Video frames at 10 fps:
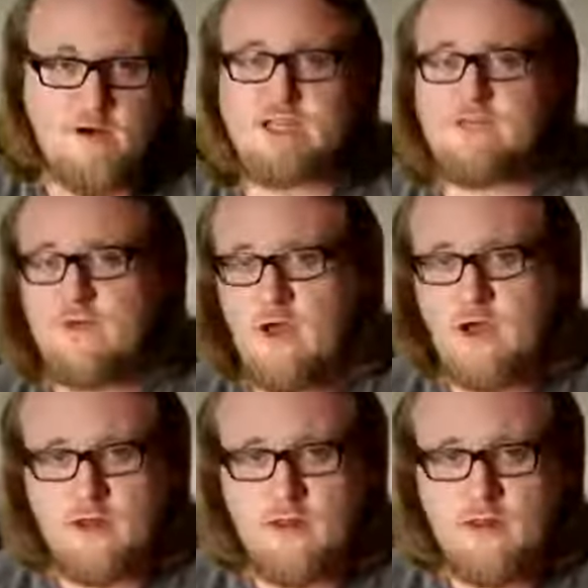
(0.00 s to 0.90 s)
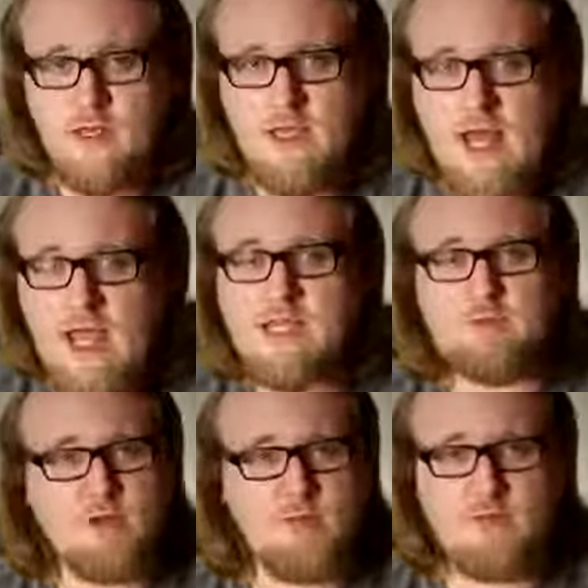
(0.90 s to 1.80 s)
First of all, it has
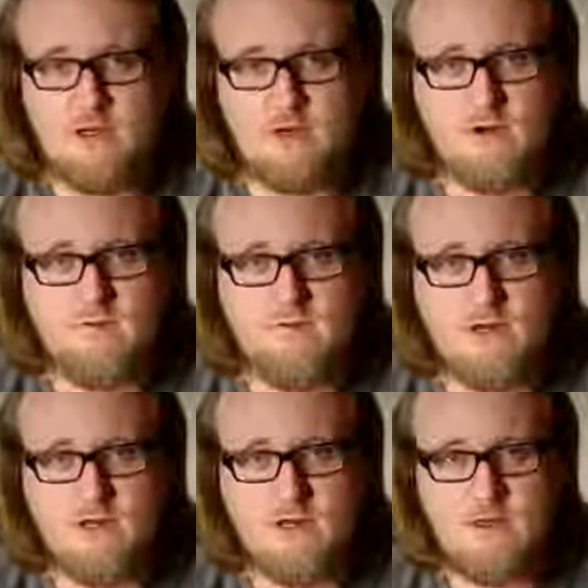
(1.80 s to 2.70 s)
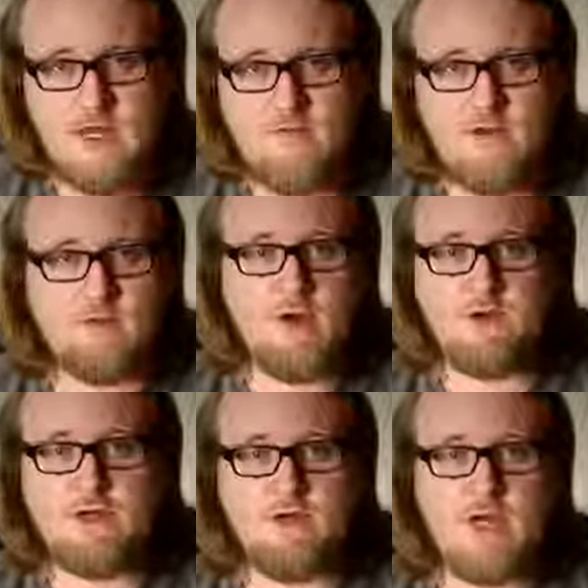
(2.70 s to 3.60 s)
been observed. Even
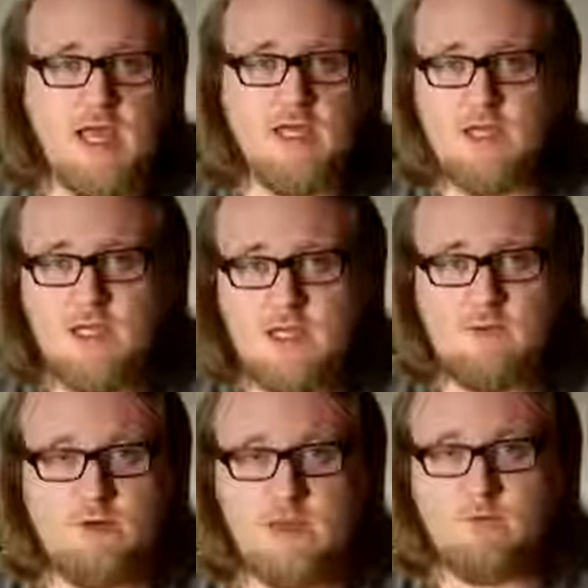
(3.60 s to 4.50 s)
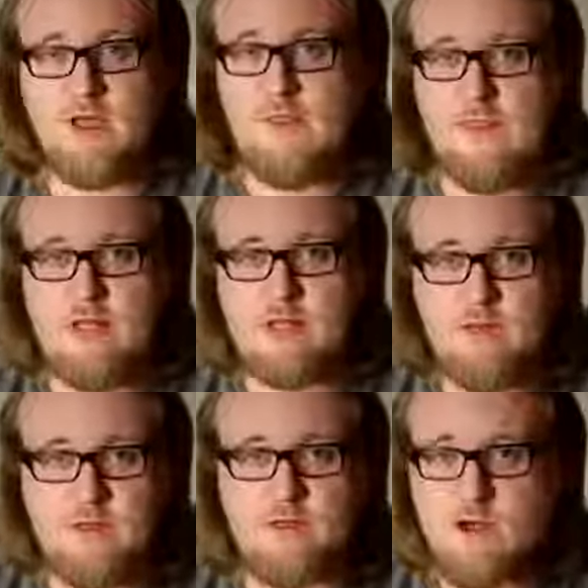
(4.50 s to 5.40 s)
most creationists will admit that it's
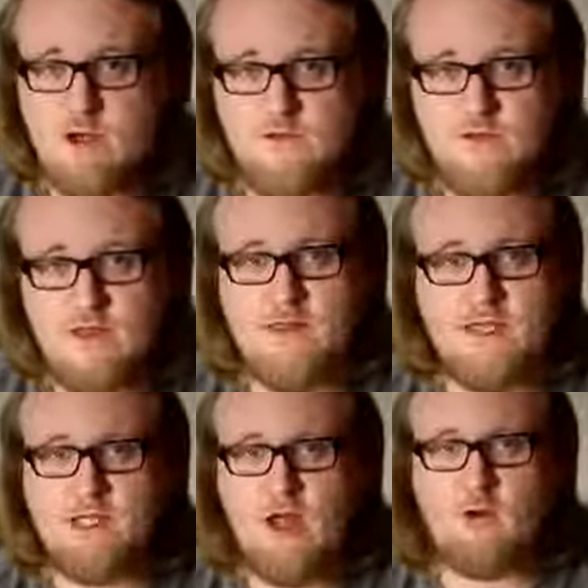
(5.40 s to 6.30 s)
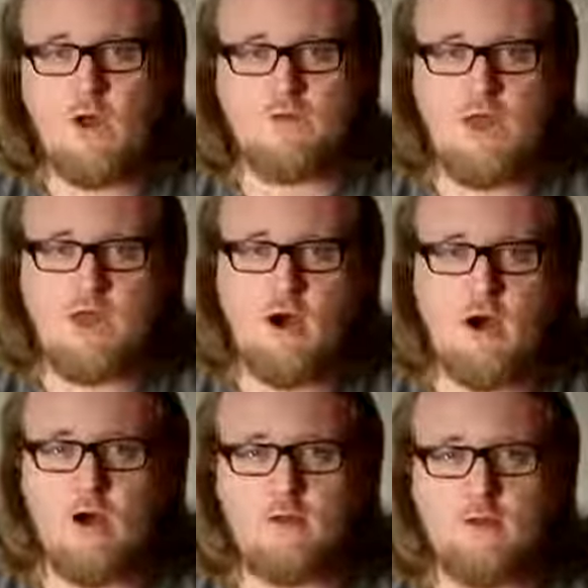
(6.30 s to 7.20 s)
been observed, at least on what they
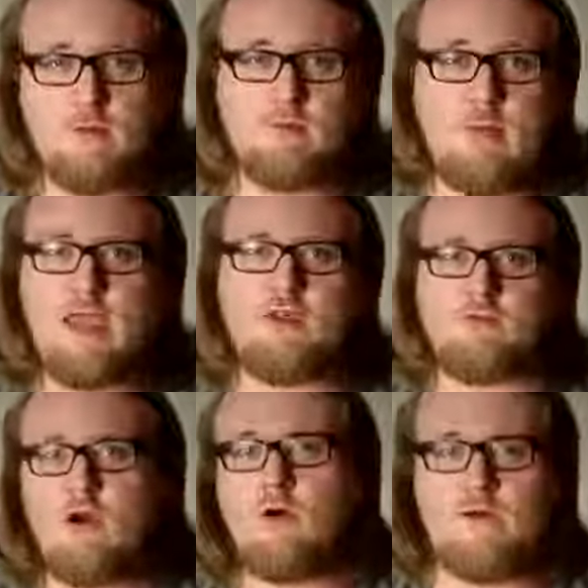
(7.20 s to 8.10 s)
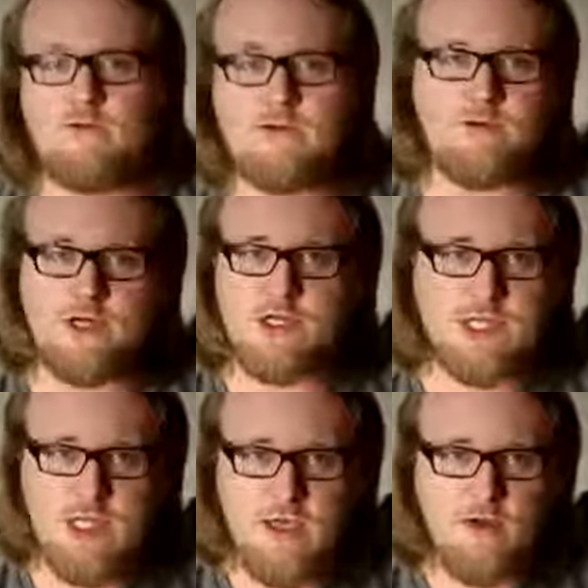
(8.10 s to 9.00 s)
call the microevolution
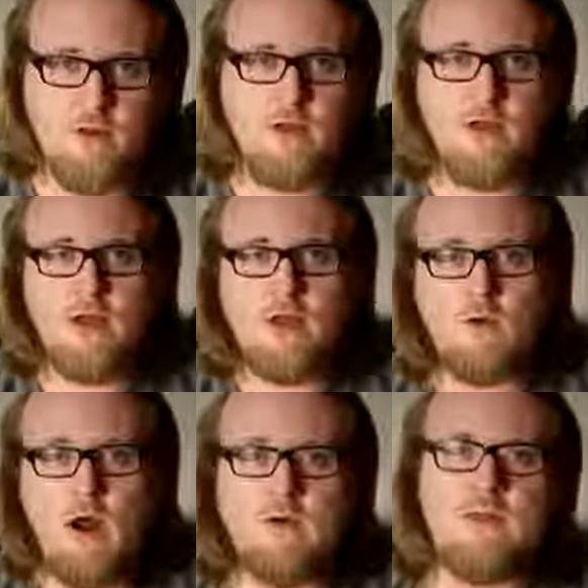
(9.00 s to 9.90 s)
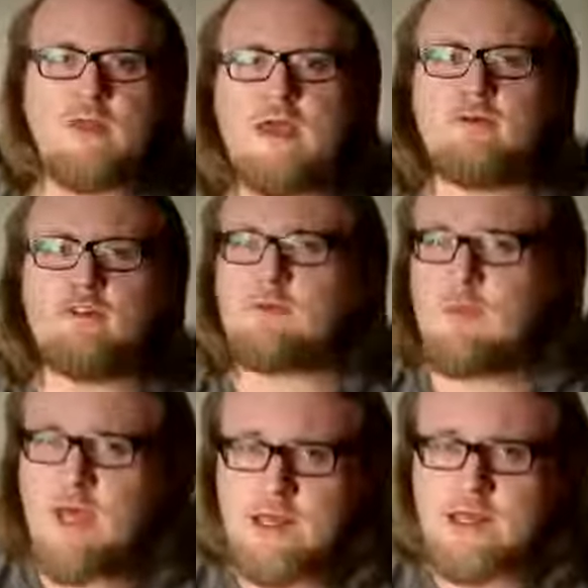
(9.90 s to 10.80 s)
scale, wherein they will
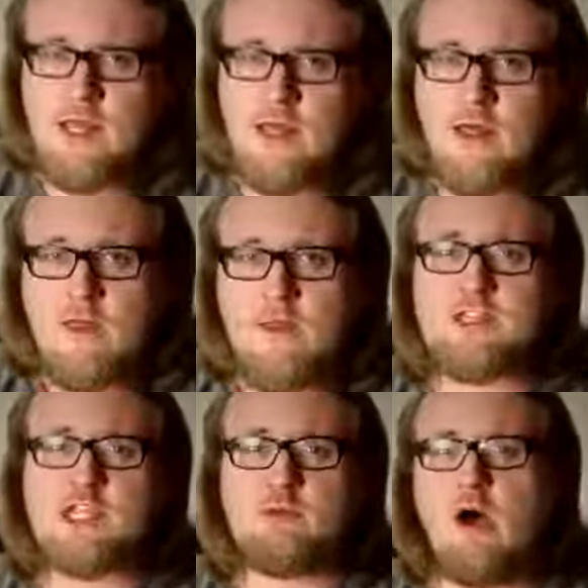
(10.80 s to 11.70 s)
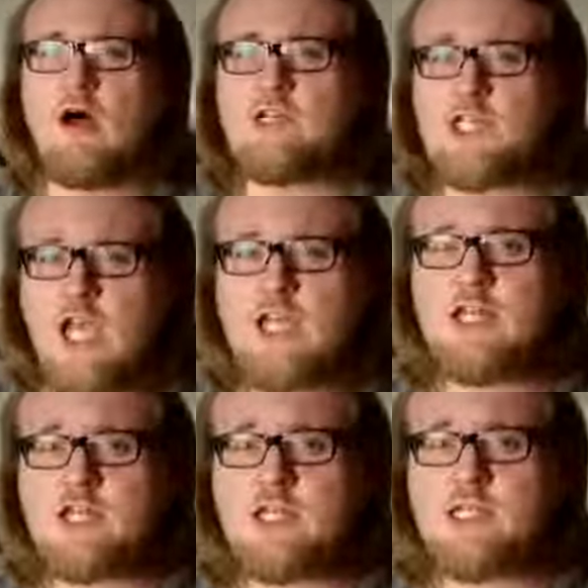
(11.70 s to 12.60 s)
admit that small
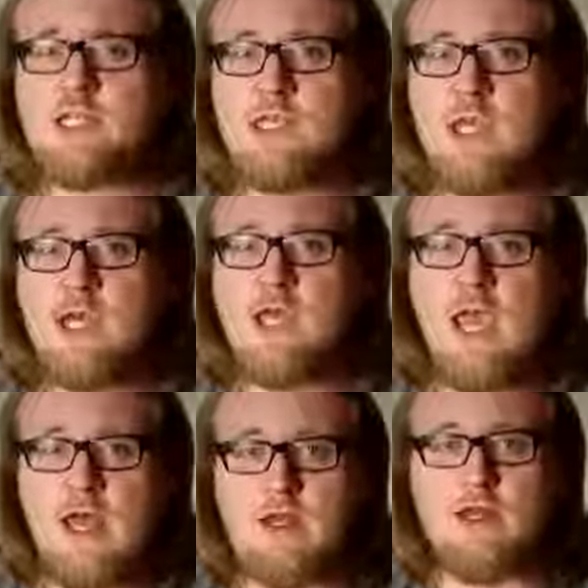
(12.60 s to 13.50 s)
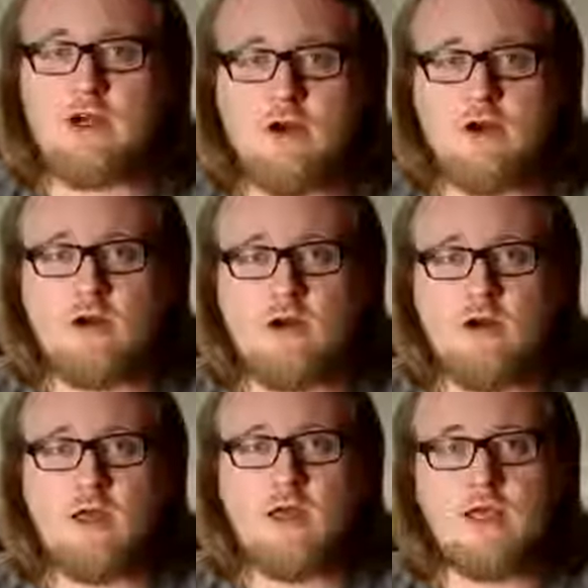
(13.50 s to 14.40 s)
changes can occur
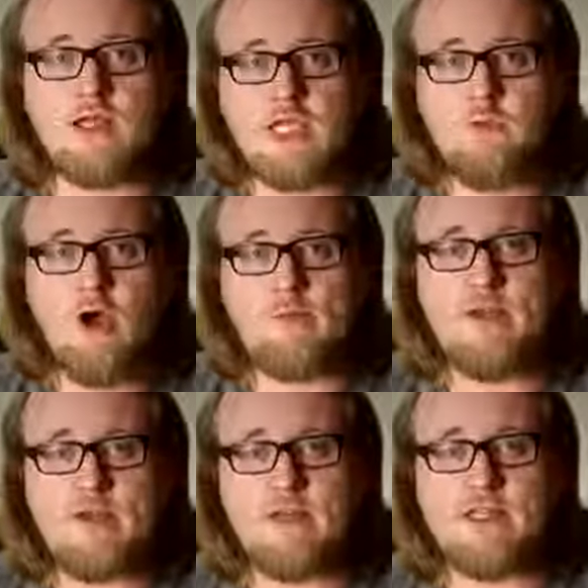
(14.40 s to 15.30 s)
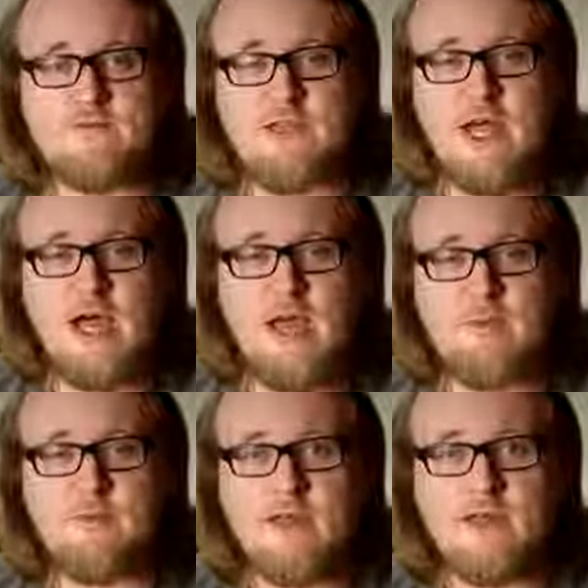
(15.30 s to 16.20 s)
in small periods of
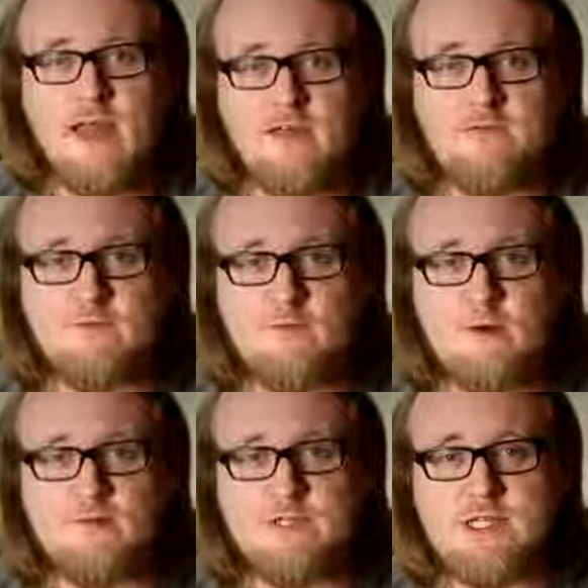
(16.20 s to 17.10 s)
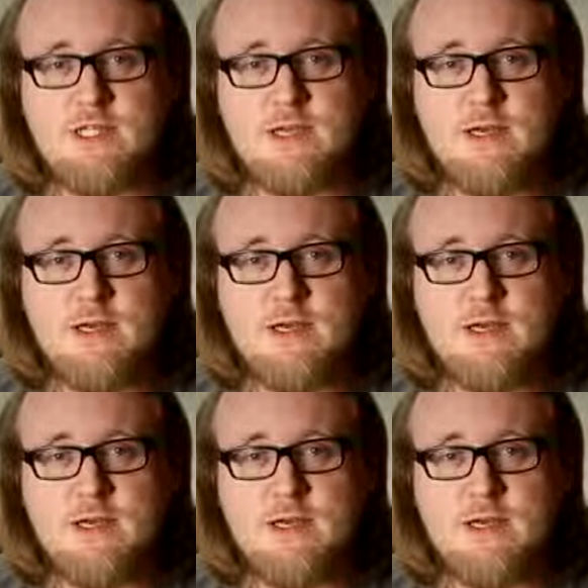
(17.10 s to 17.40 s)
time in life forms.